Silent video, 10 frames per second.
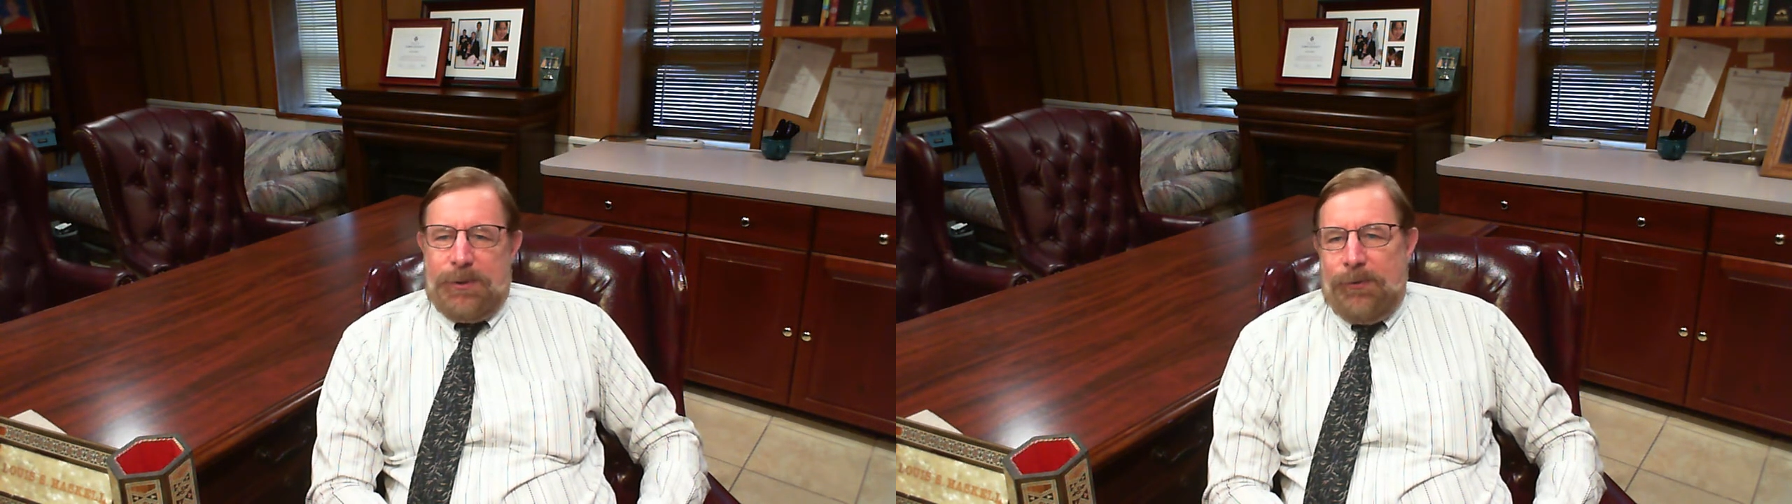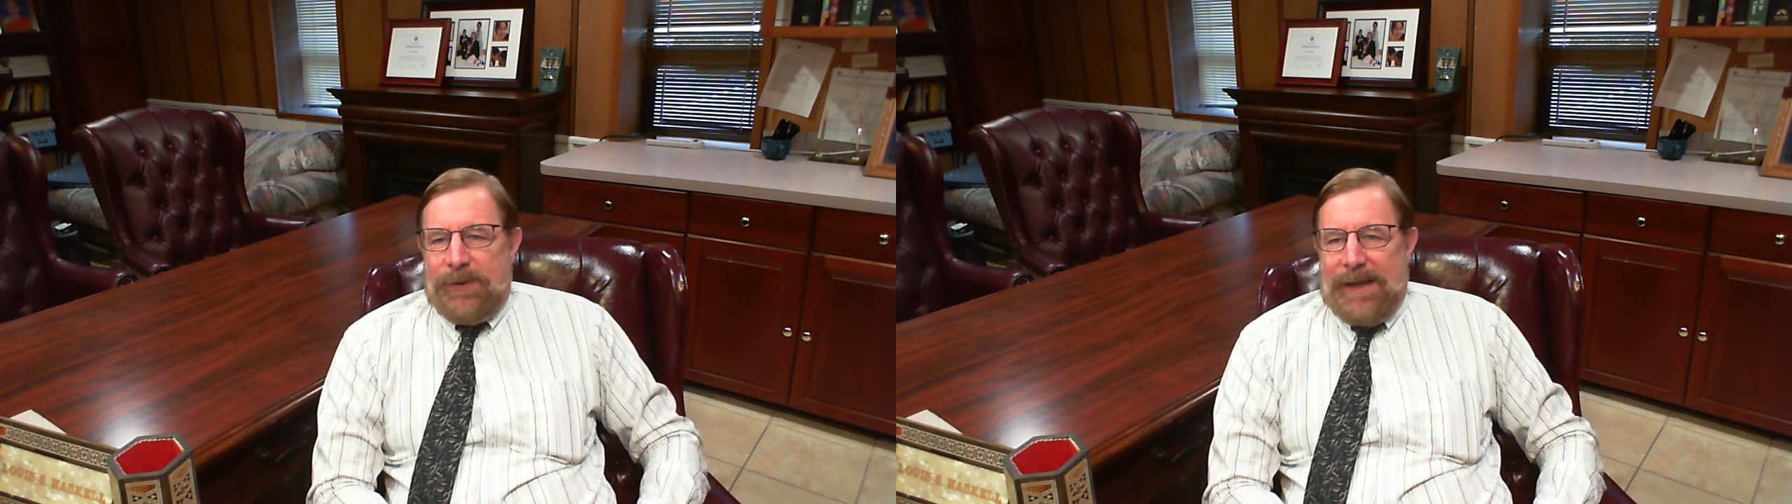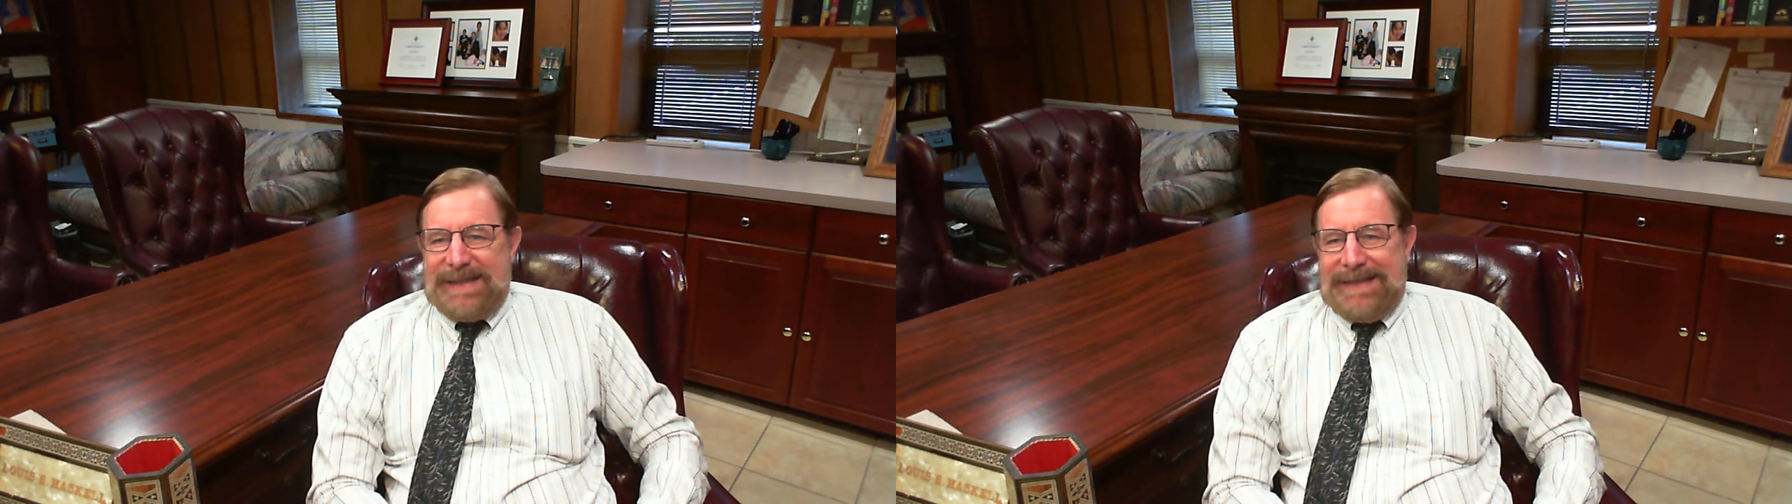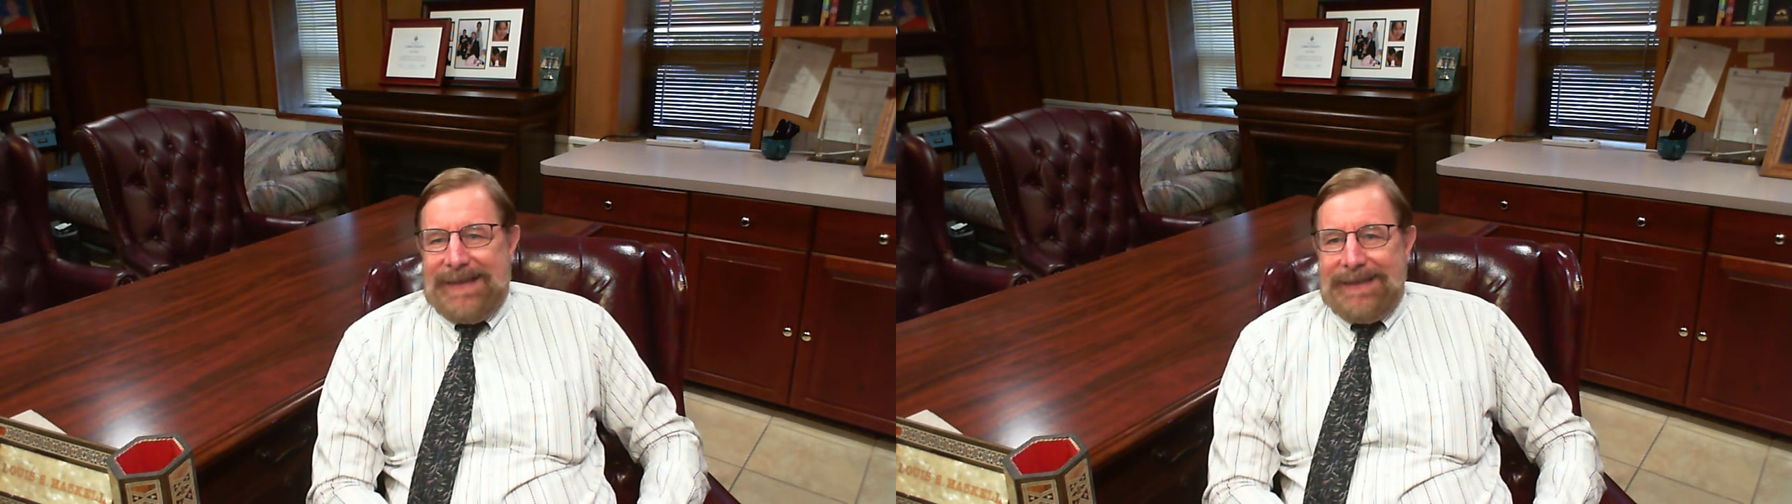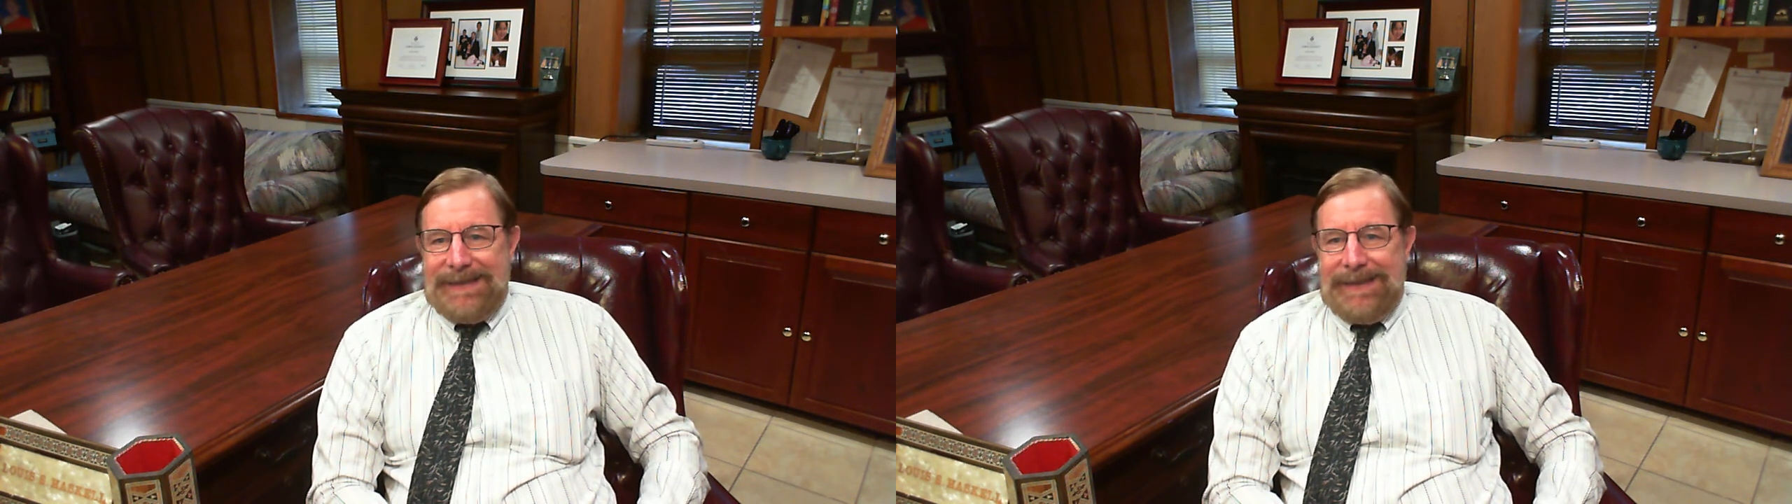
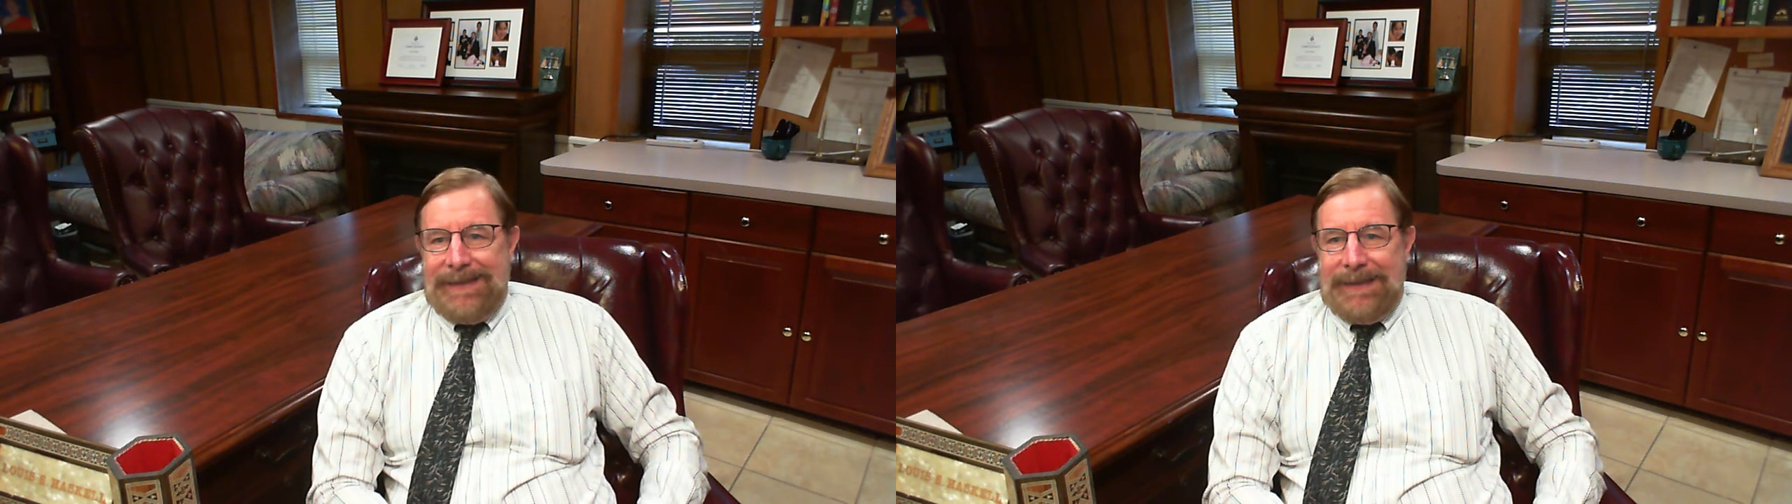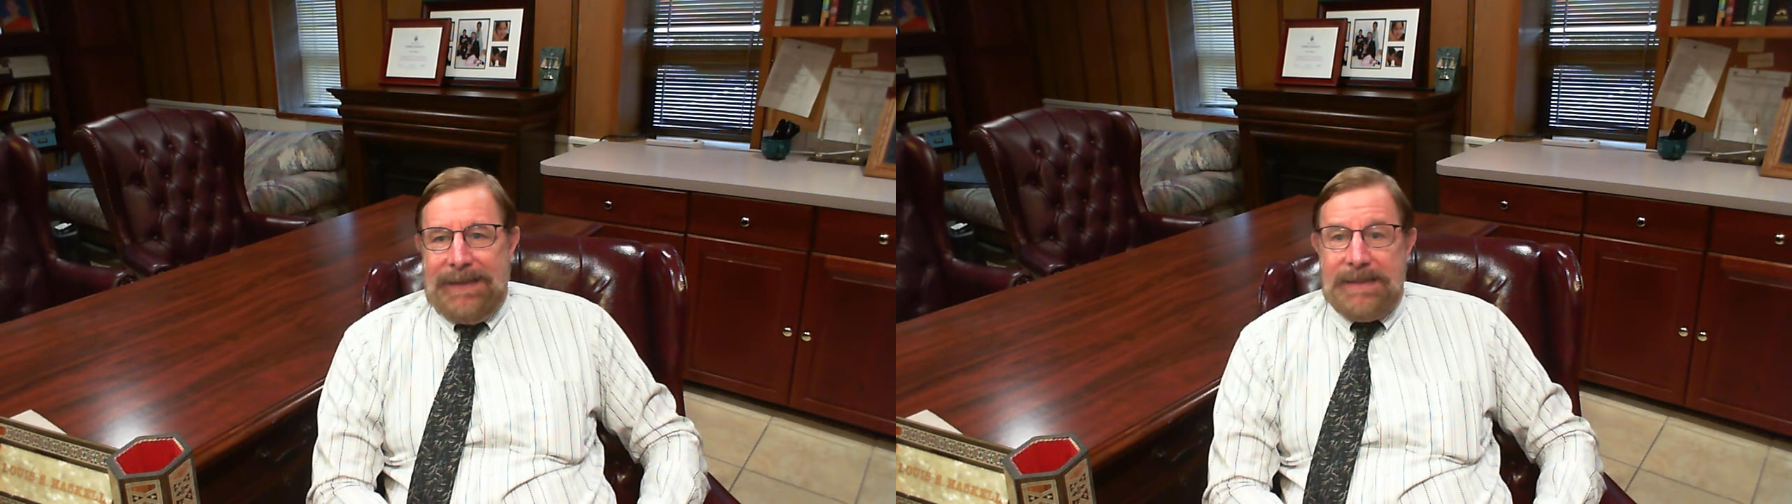2019